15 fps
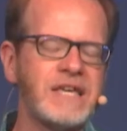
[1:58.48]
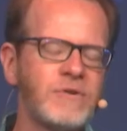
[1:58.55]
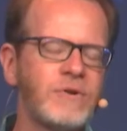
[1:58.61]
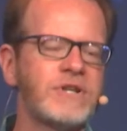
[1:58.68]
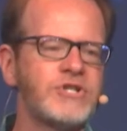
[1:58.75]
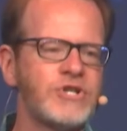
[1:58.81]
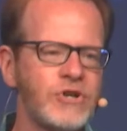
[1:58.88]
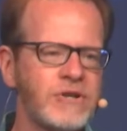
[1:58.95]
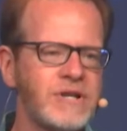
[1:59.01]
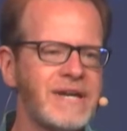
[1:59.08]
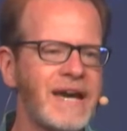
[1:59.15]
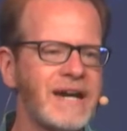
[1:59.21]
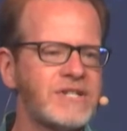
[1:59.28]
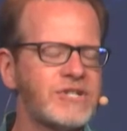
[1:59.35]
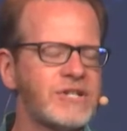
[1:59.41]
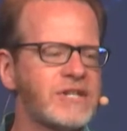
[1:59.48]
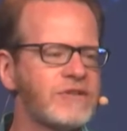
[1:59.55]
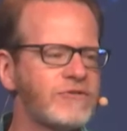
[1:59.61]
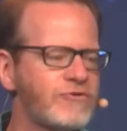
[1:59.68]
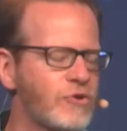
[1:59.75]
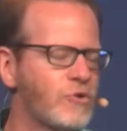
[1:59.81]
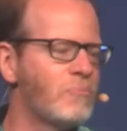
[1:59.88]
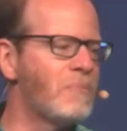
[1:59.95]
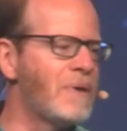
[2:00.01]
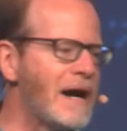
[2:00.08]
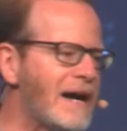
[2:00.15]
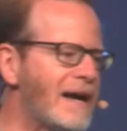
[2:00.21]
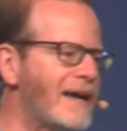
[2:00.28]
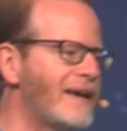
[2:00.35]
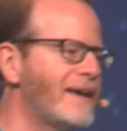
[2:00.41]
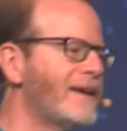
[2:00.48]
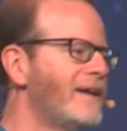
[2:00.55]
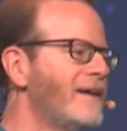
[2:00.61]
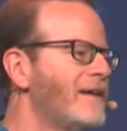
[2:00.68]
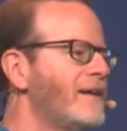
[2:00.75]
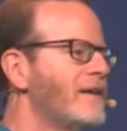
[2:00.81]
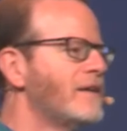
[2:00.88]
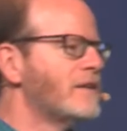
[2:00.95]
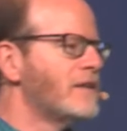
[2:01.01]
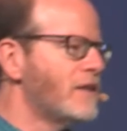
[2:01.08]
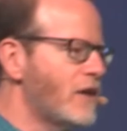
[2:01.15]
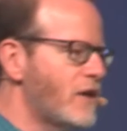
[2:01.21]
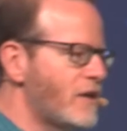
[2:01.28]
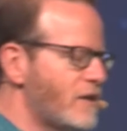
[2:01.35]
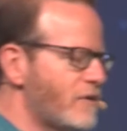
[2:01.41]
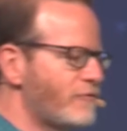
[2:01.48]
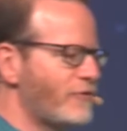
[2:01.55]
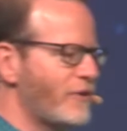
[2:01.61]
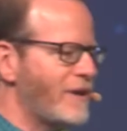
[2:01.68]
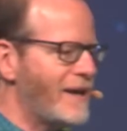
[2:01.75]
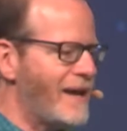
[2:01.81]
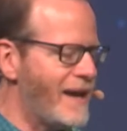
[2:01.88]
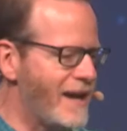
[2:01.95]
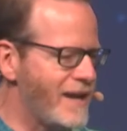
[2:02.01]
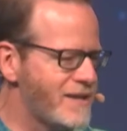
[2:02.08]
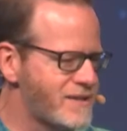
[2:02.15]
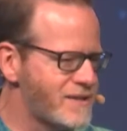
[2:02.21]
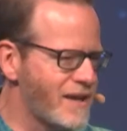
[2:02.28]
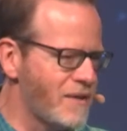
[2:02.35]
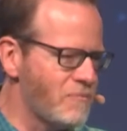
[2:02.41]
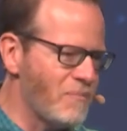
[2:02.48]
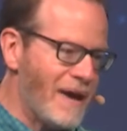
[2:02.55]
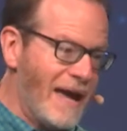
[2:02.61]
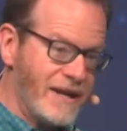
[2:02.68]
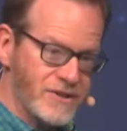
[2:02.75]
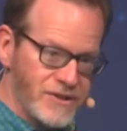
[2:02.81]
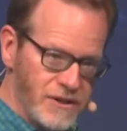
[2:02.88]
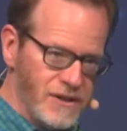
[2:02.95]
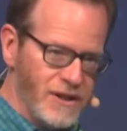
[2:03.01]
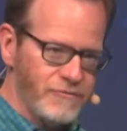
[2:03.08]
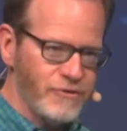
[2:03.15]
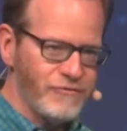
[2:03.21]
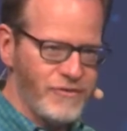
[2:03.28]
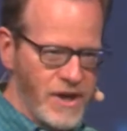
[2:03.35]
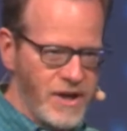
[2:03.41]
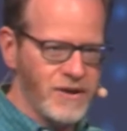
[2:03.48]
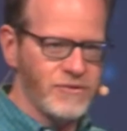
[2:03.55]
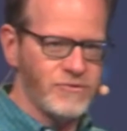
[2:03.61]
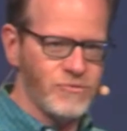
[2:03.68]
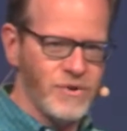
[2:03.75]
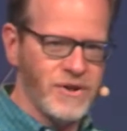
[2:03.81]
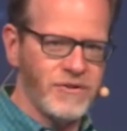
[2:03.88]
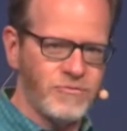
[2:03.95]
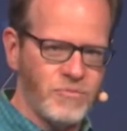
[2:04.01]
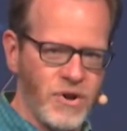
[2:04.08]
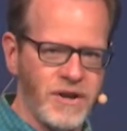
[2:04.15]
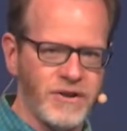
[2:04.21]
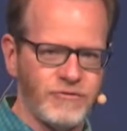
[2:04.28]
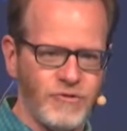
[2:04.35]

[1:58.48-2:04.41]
you on a journey actually through my love, hate, and back to love affair with product